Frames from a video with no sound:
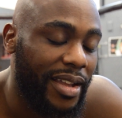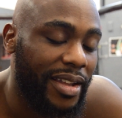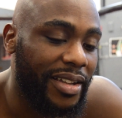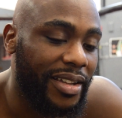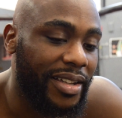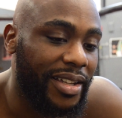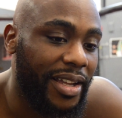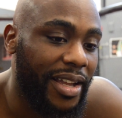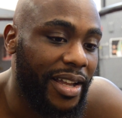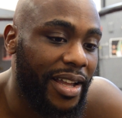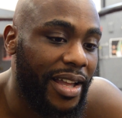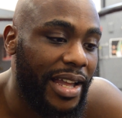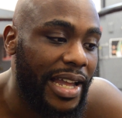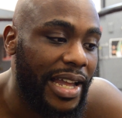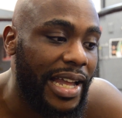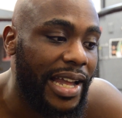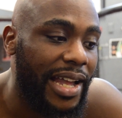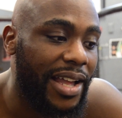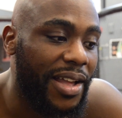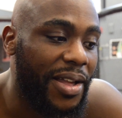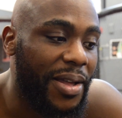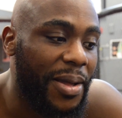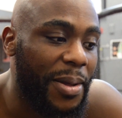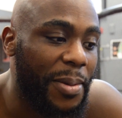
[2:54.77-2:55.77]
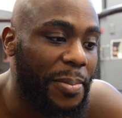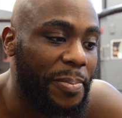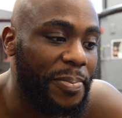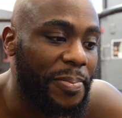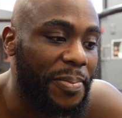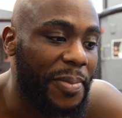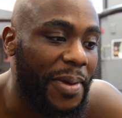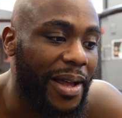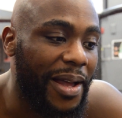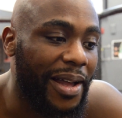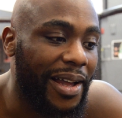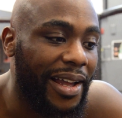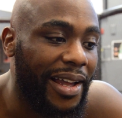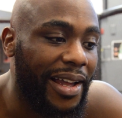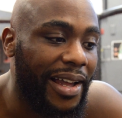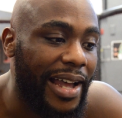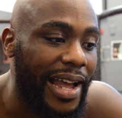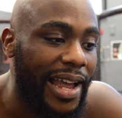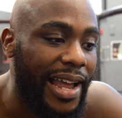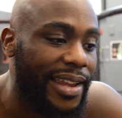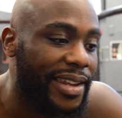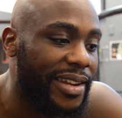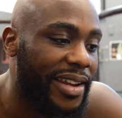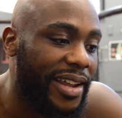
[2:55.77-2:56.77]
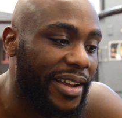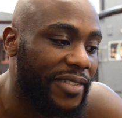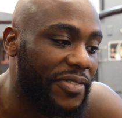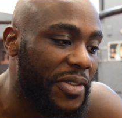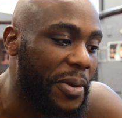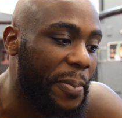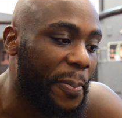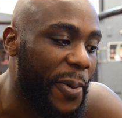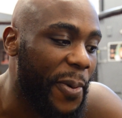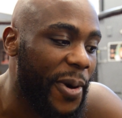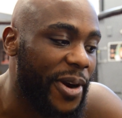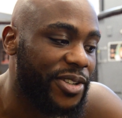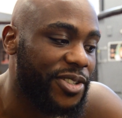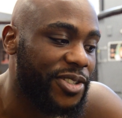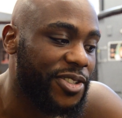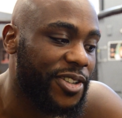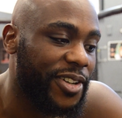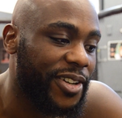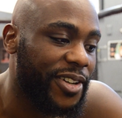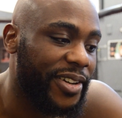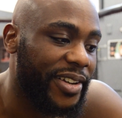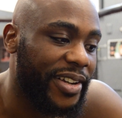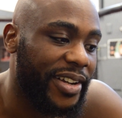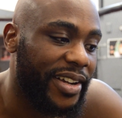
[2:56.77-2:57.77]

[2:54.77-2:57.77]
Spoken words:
Yeah, I love the pressure.